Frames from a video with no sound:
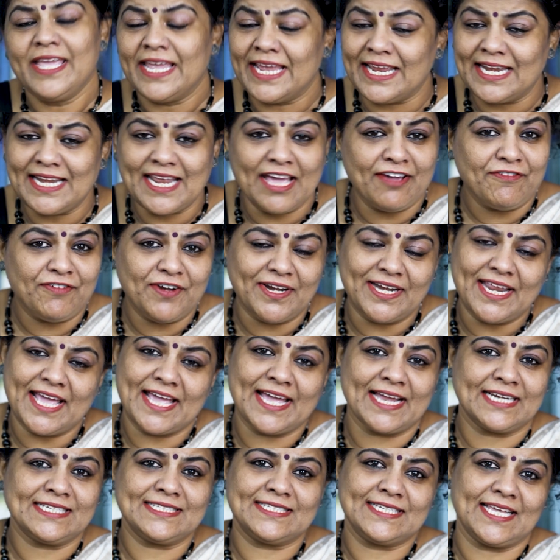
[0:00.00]
In Every
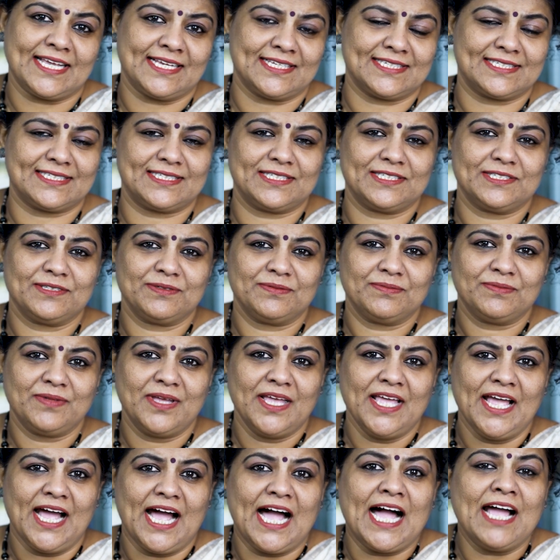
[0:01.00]
Day at 6,
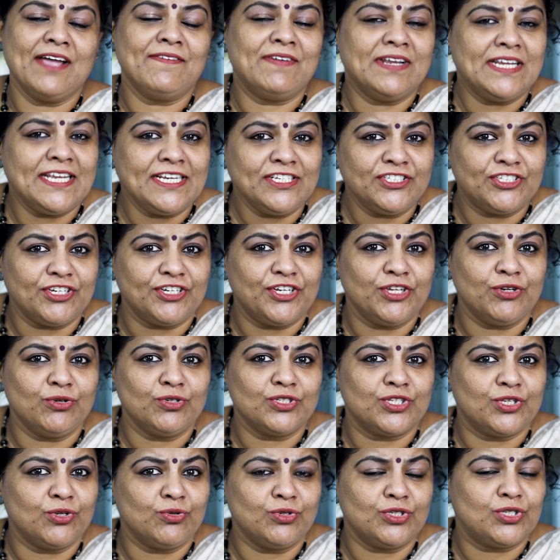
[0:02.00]
I will
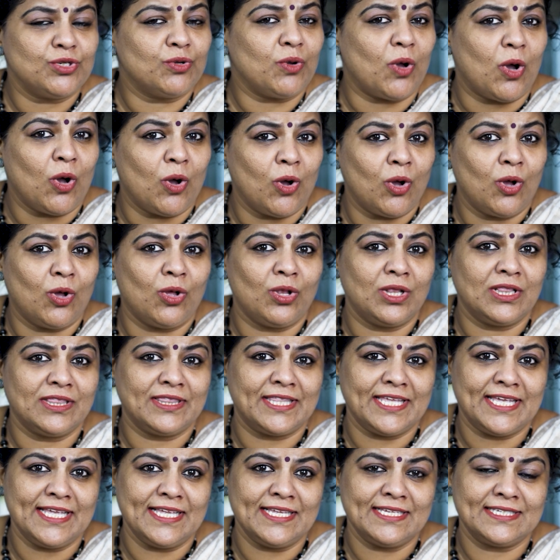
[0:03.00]
introduce you to all
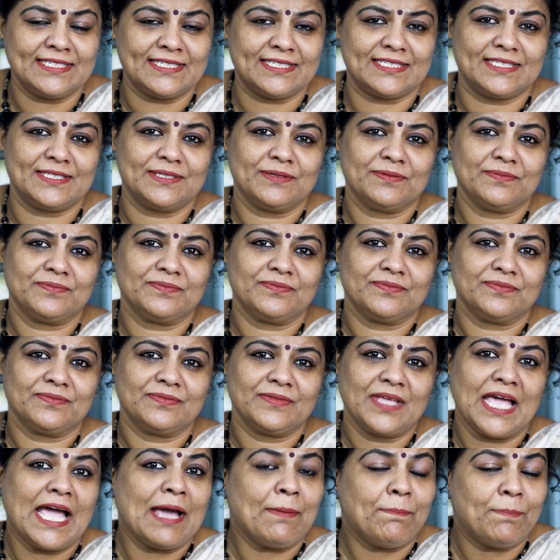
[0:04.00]
these
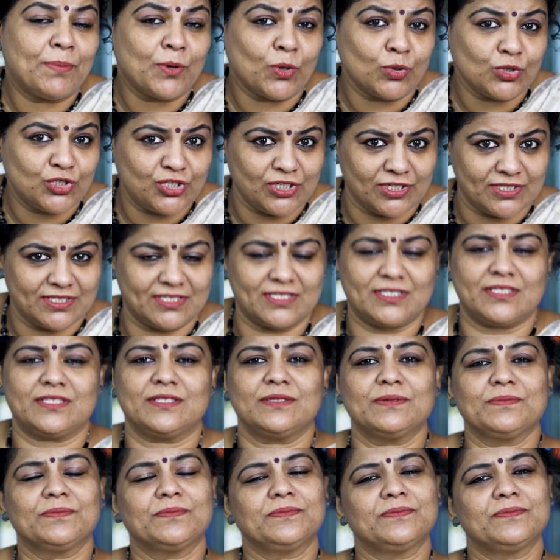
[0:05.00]

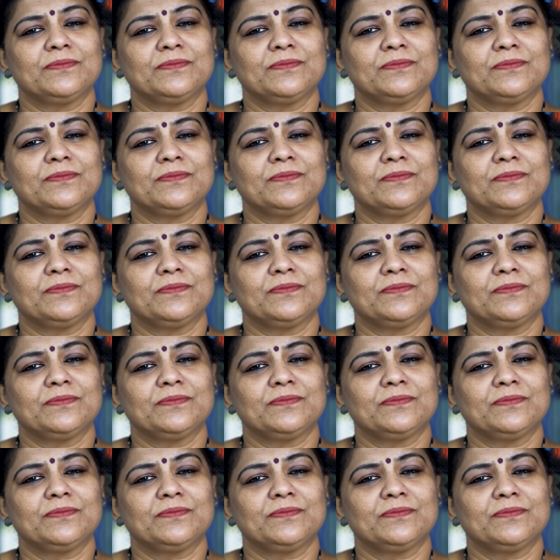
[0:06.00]
approaches.